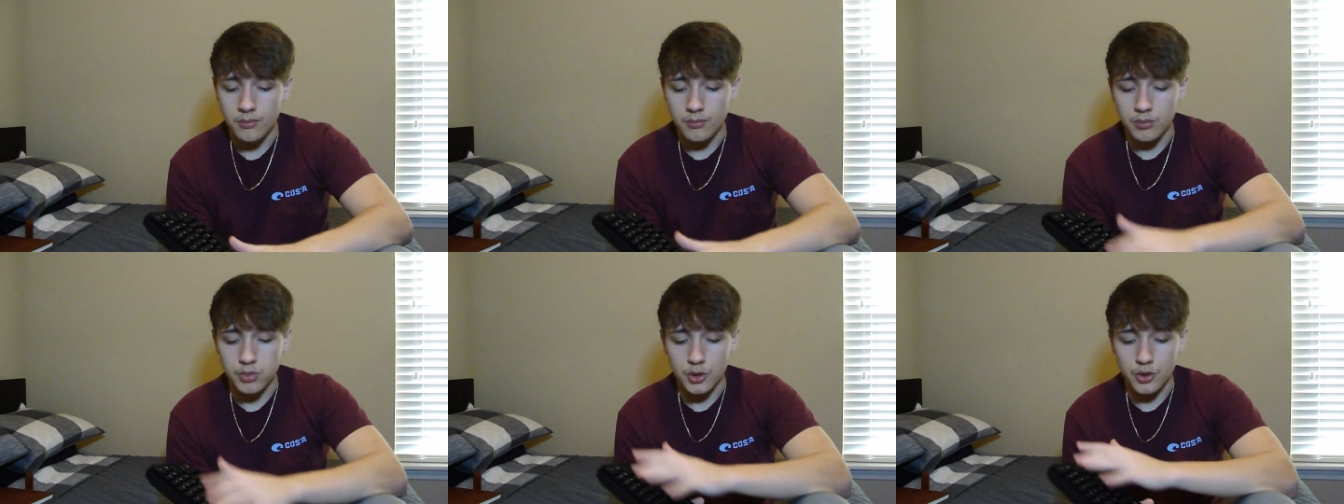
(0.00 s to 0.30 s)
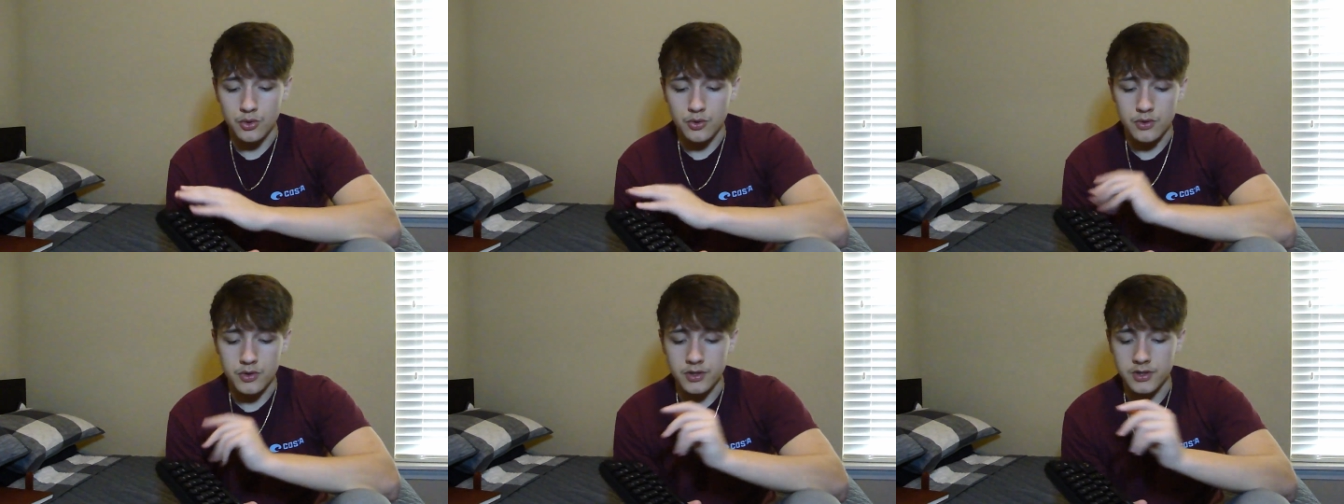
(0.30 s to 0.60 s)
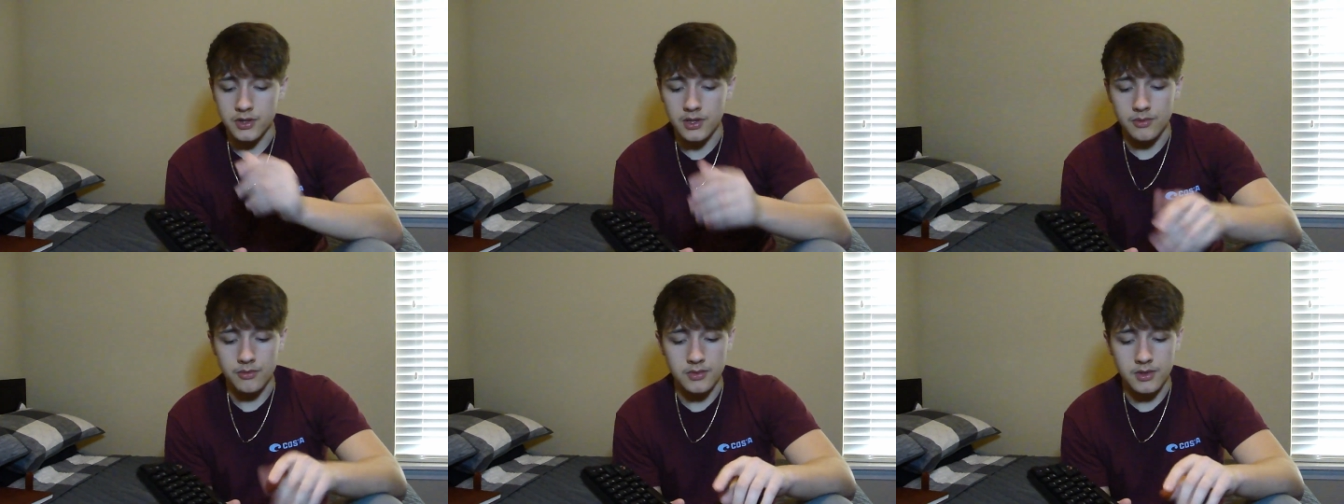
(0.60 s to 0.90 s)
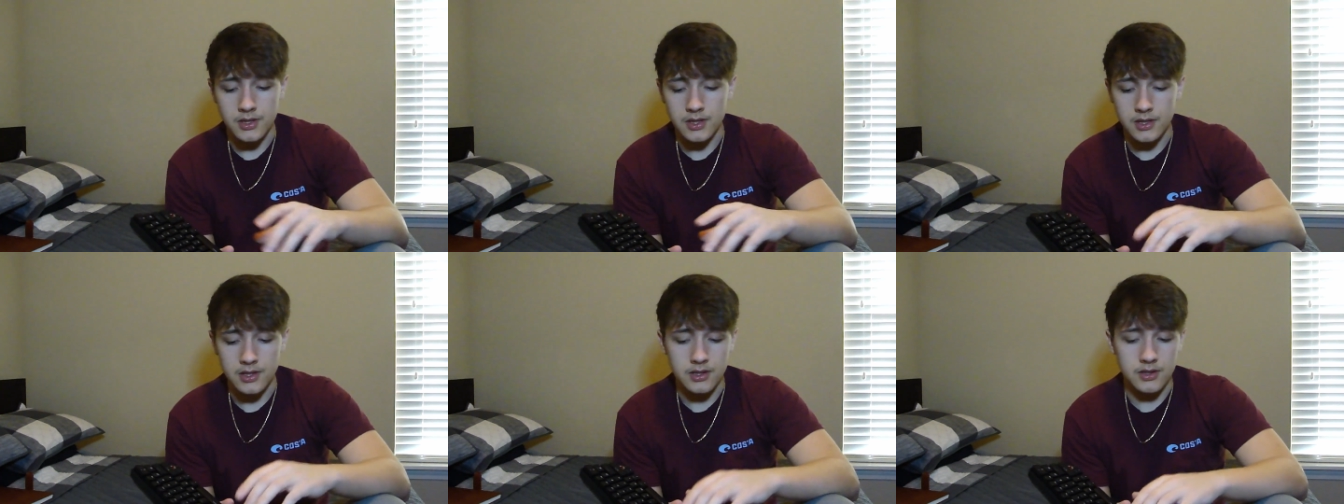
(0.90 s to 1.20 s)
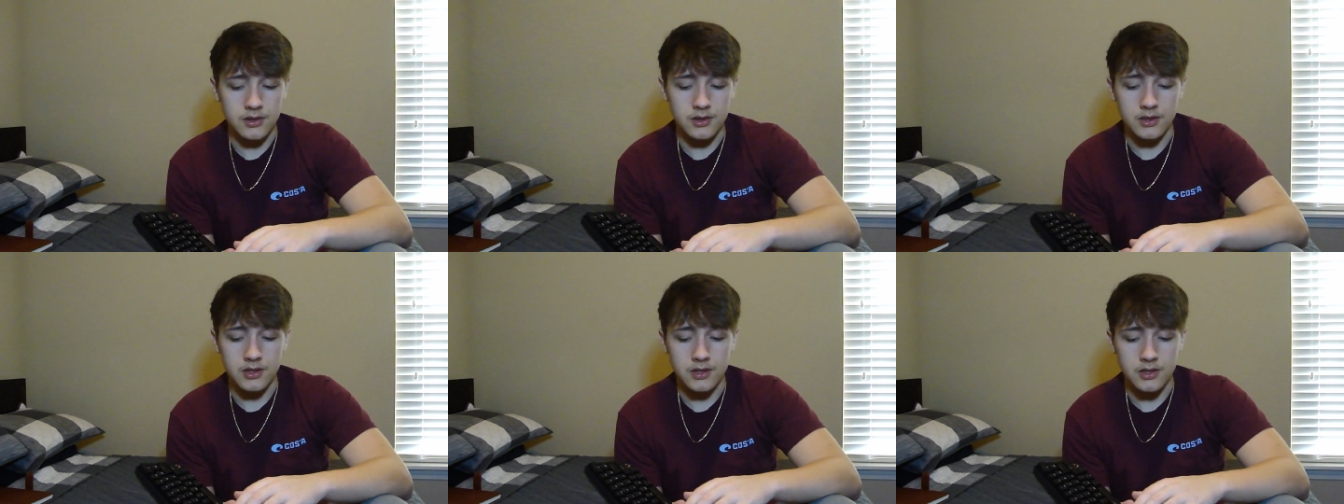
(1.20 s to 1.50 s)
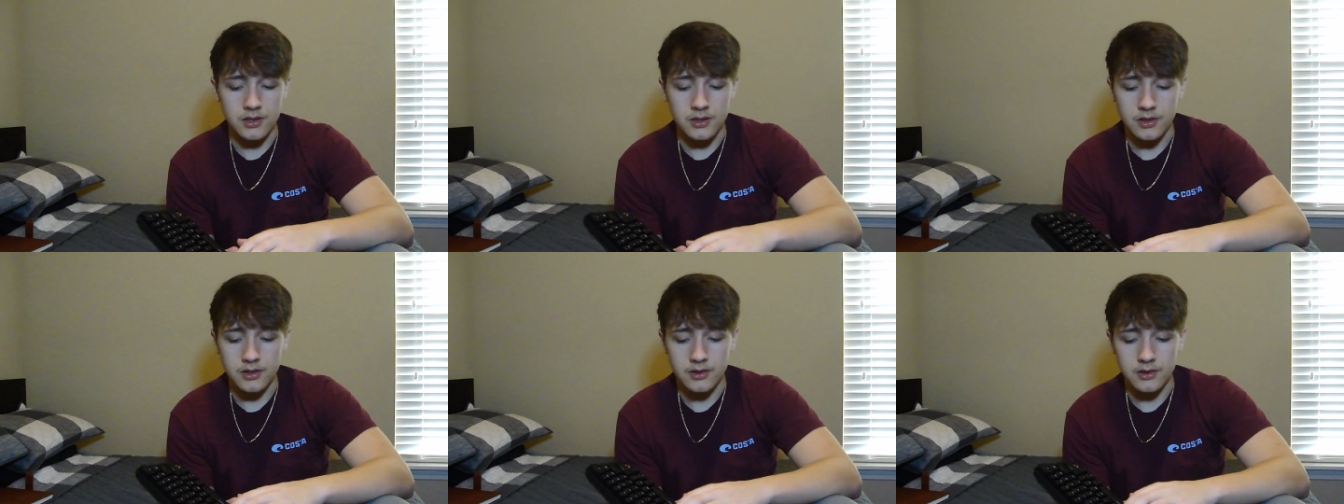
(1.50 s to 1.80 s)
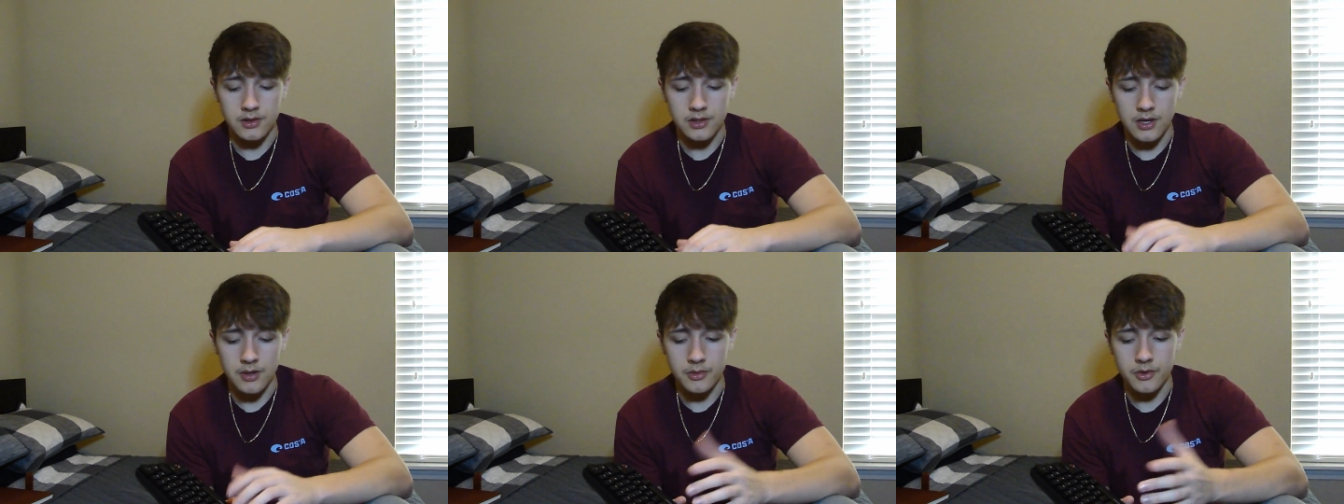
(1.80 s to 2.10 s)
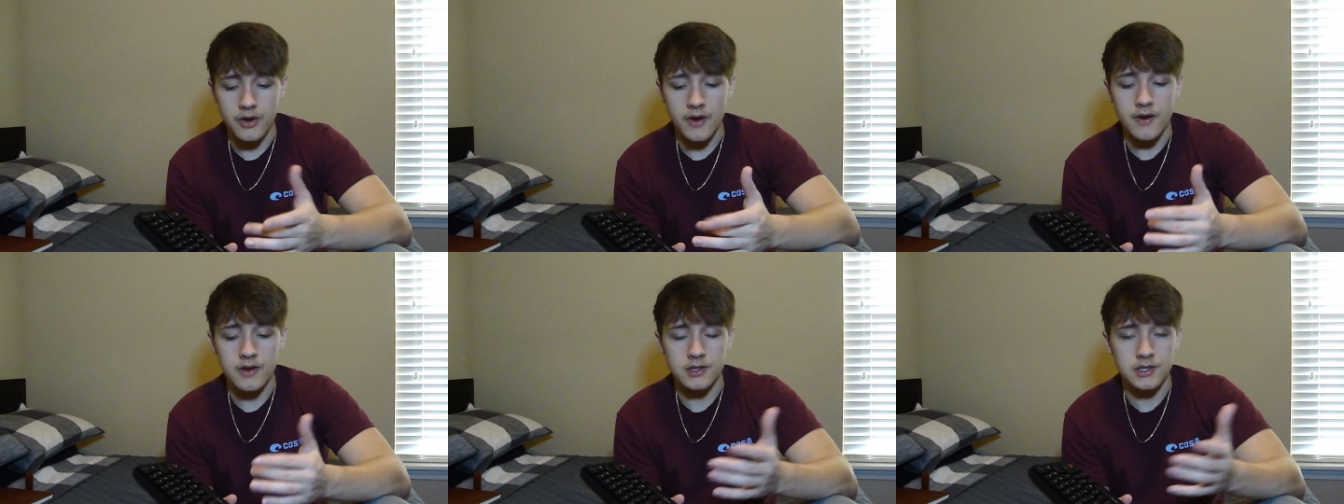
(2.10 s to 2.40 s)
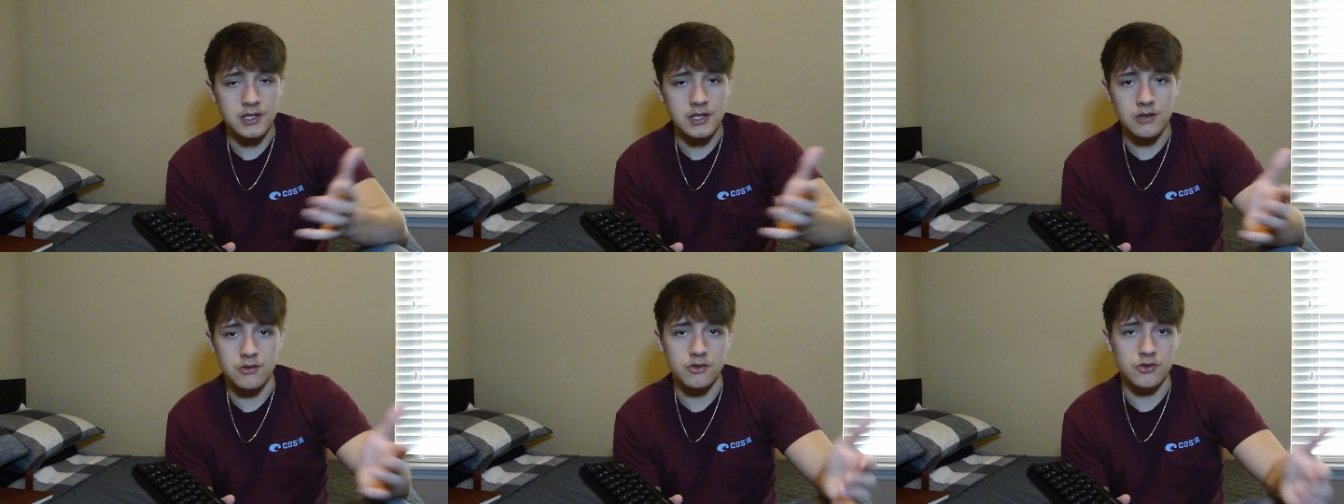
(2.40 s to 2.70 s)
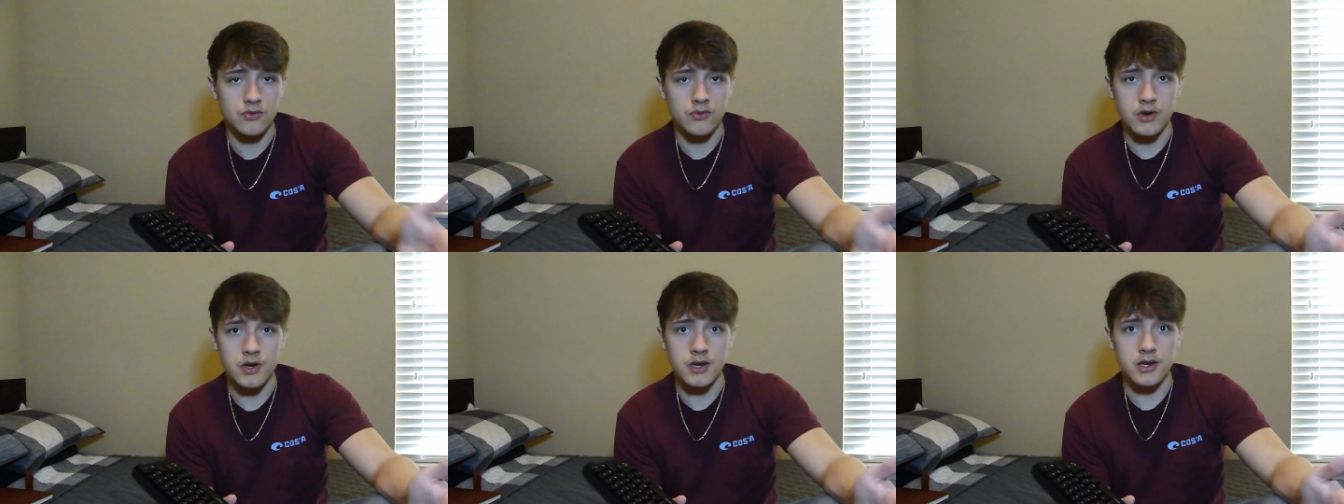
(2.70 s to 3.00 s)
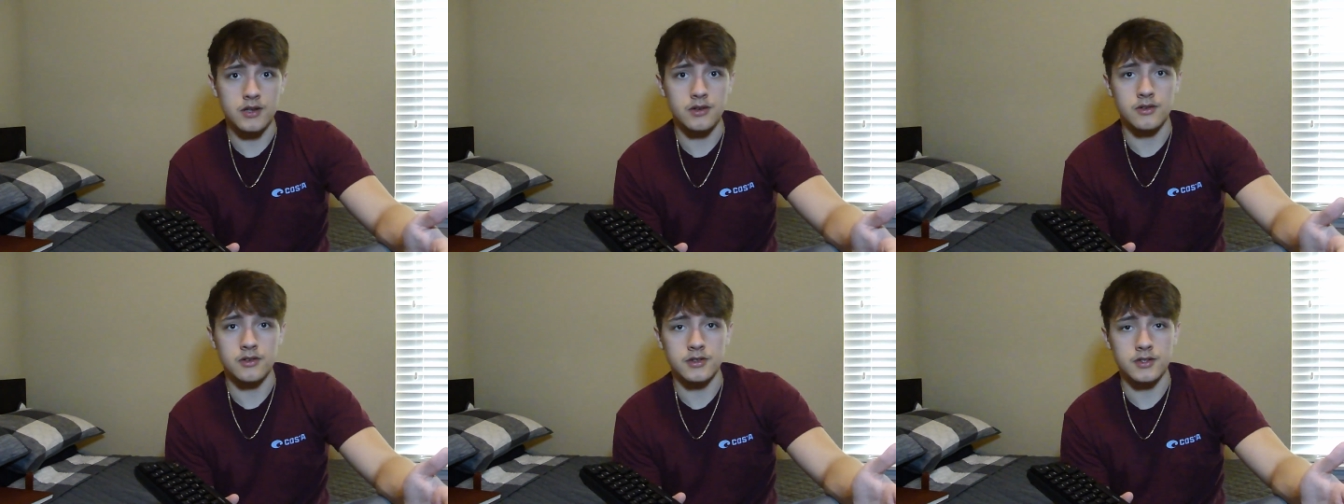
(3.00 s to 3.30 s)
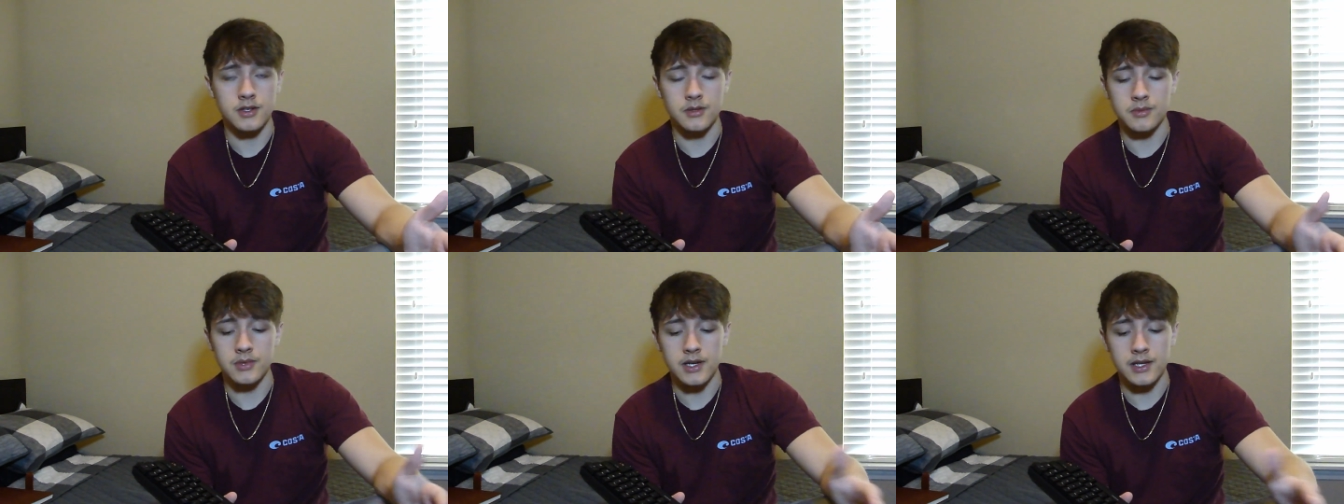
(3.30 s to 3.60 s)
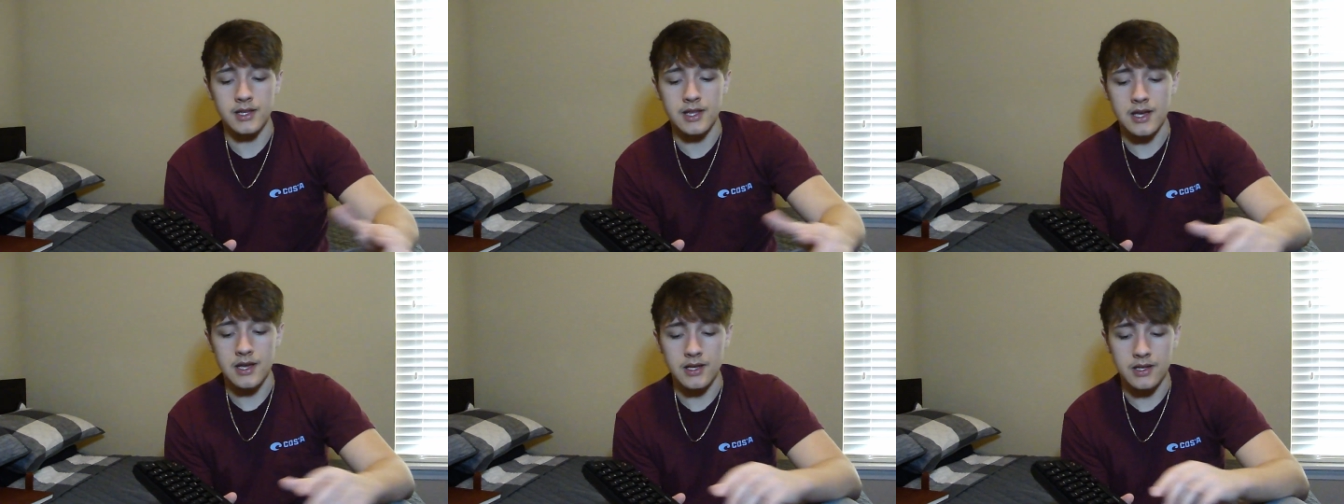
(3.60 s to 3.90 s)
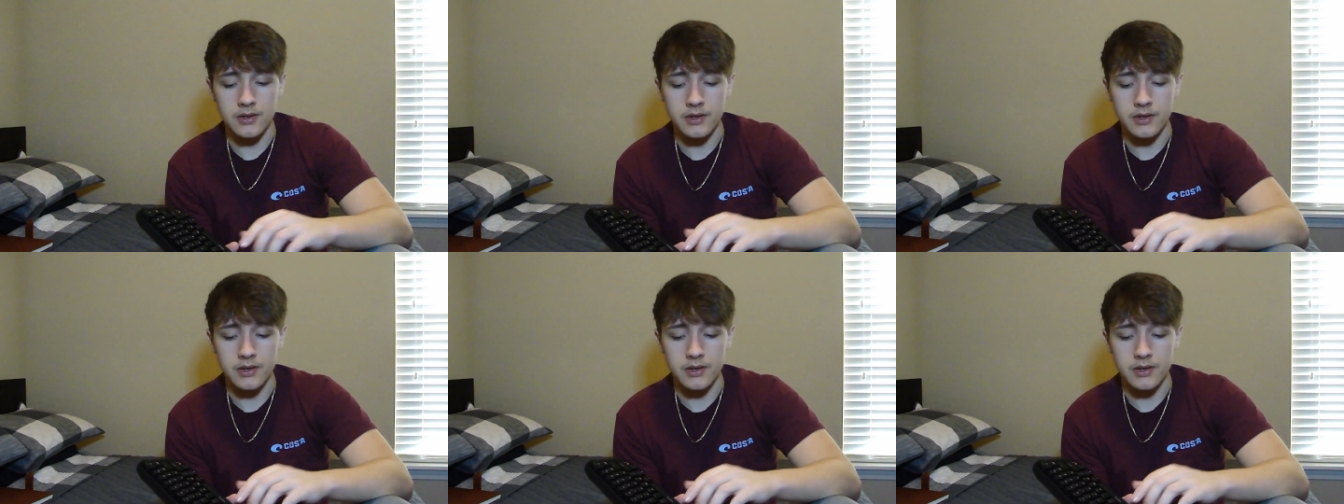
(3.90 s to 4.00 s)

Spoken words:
blue or something and the WASD was red or something like that.